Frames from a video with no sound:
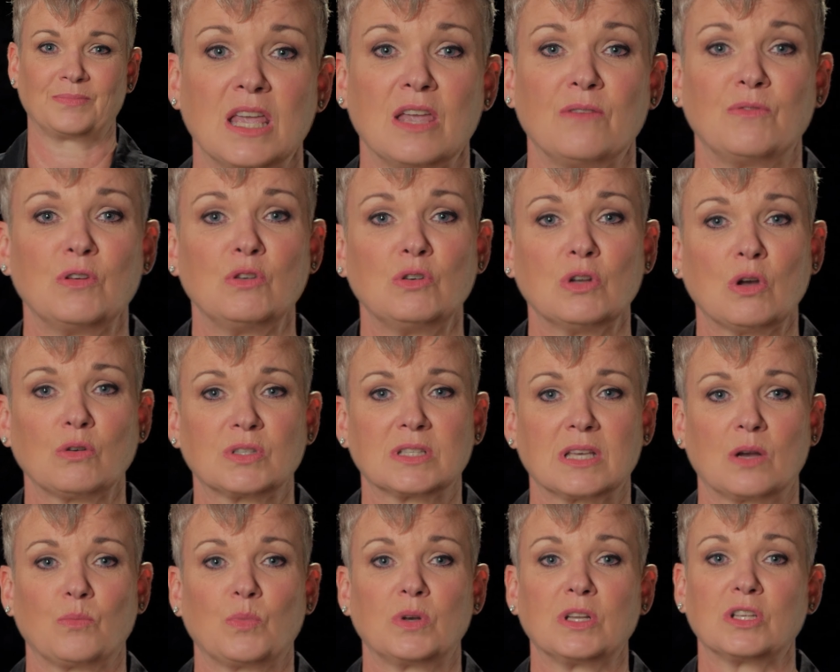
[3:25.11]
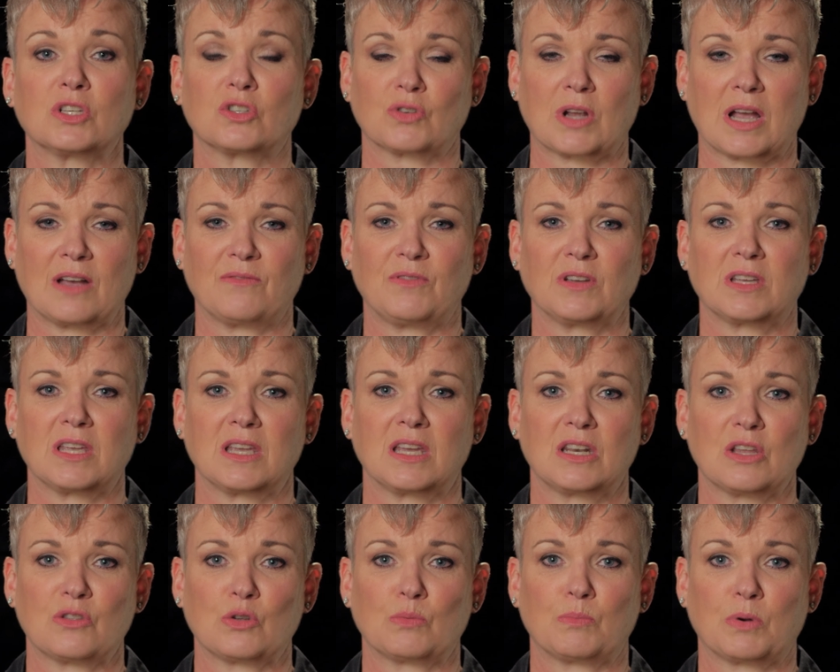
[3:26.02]
If you know someone is trafficking
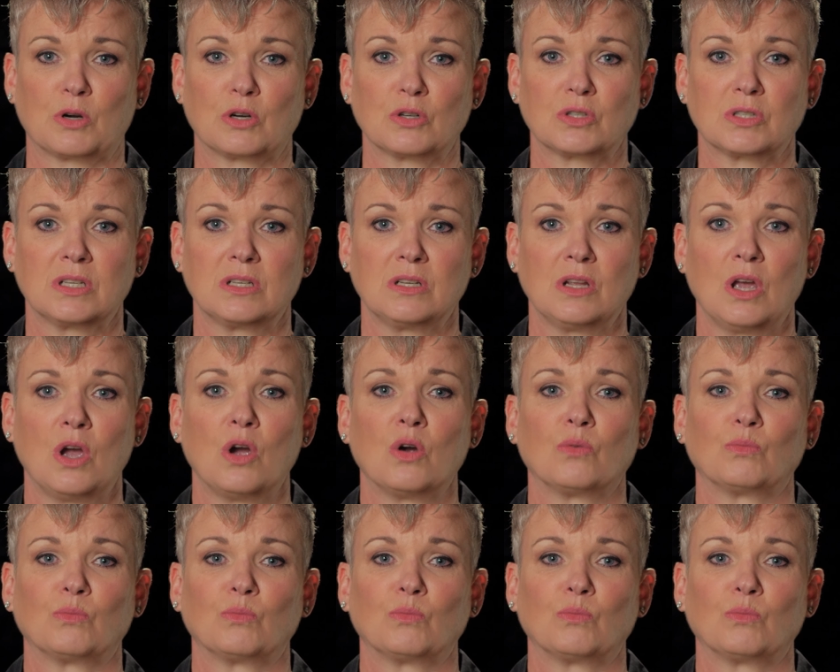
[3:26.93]
another person,